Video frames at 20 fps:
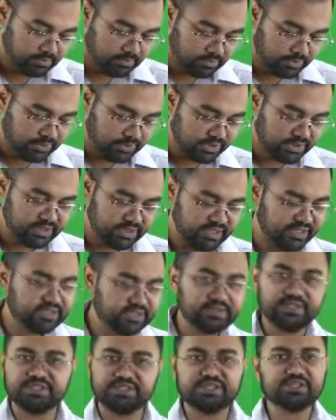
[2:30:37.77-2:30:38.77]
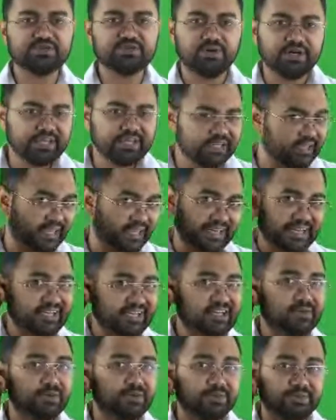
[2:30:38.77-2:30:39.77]
because this is not a
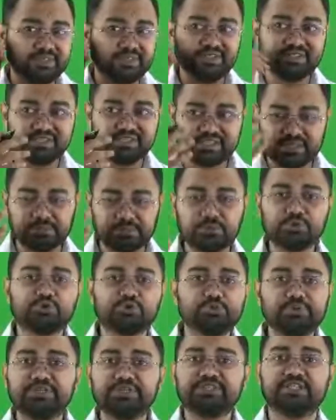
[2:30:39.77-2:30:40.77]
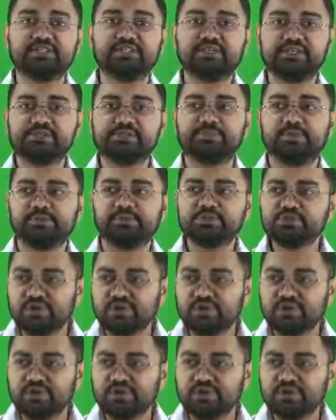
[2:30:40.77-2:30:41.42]
technical paper. This is supposed to be a generalist paper.